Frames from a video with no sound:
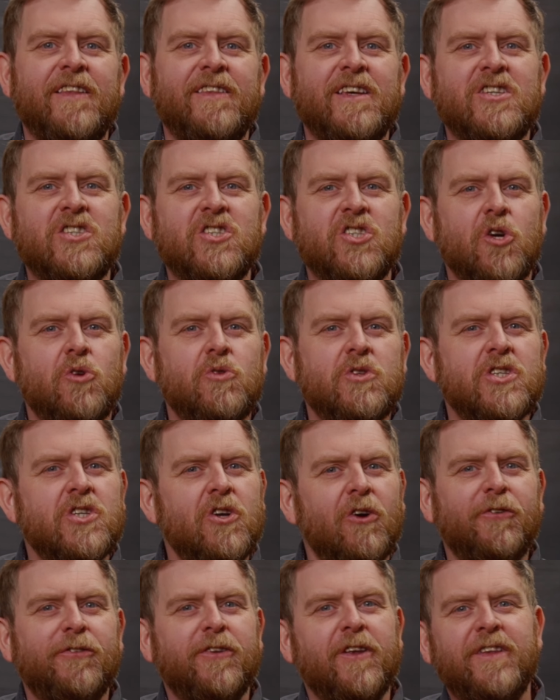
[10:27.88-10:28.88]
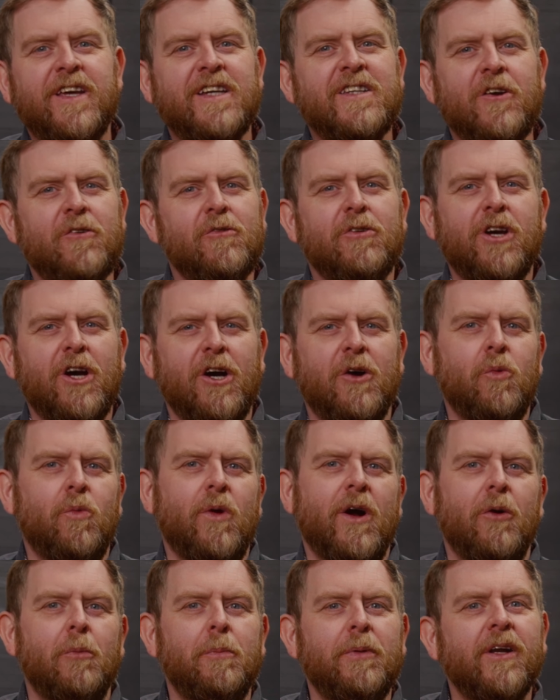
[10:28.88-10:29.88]
they're so soft that they don't cut
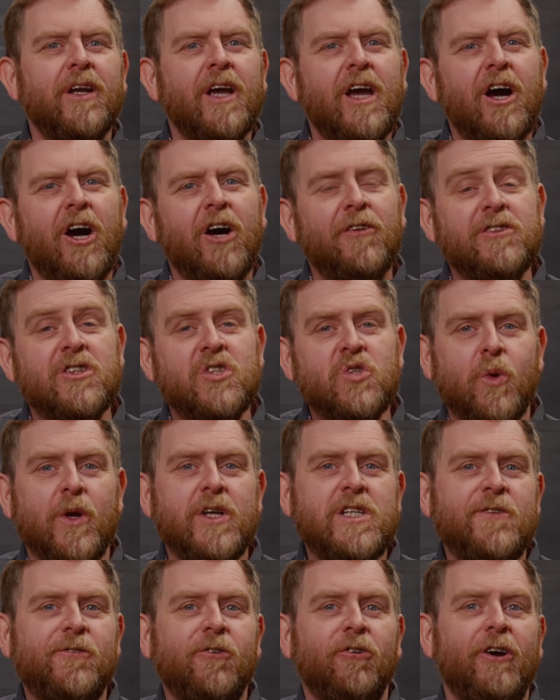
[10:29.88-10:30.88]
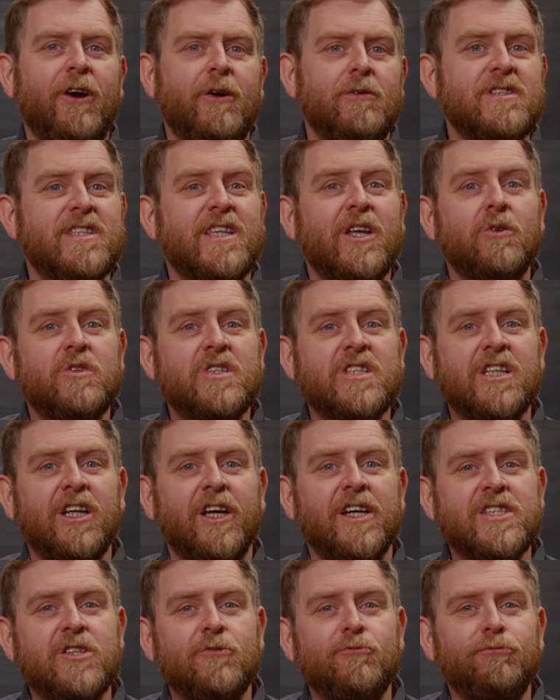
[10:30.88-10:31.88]
well, but after 24 hours they'll
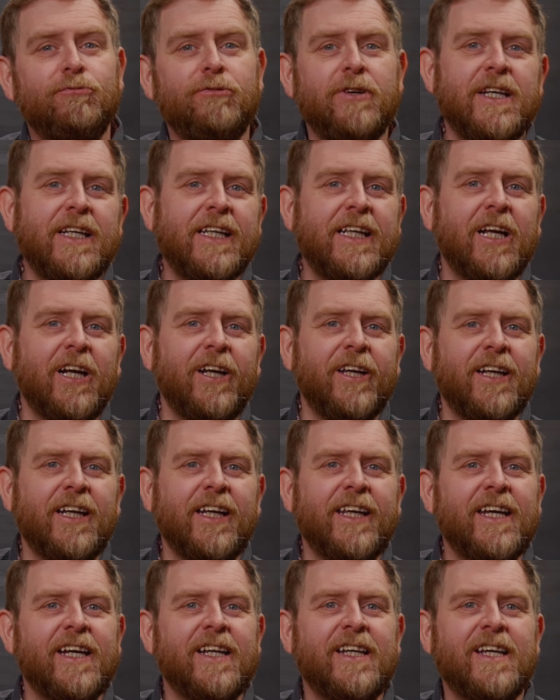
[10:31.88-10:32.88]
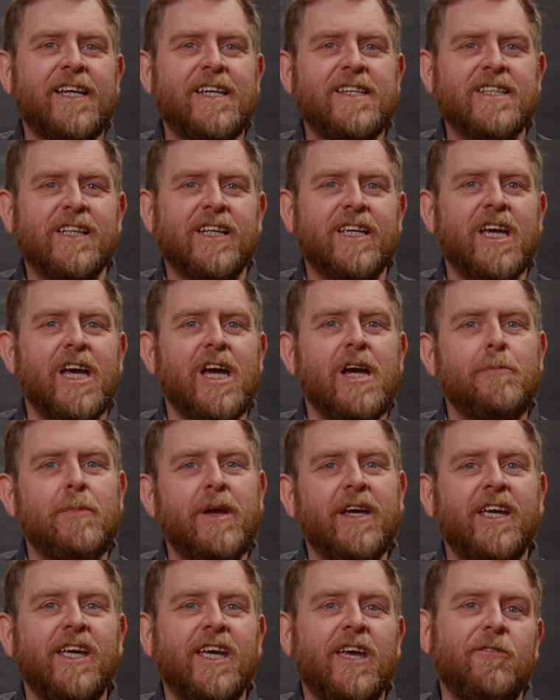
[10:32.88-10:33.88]
slice really cleanly and easily,
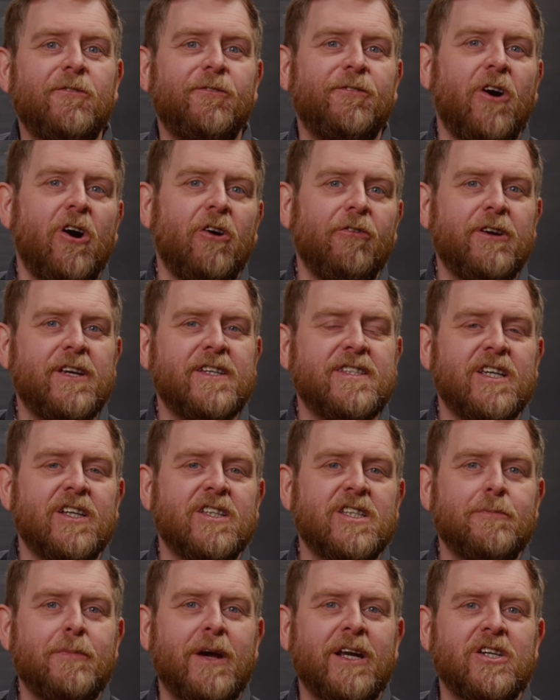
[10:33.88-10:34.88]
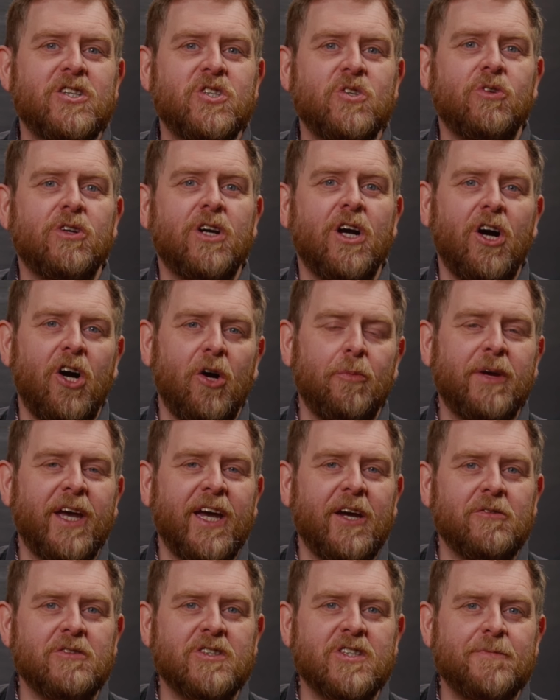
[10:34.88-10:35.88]
making it far easier to manage your carb
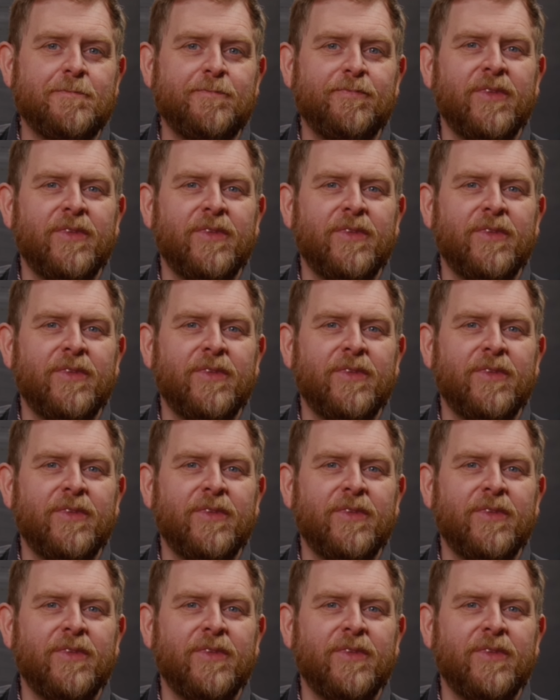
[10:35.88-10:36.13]
counts.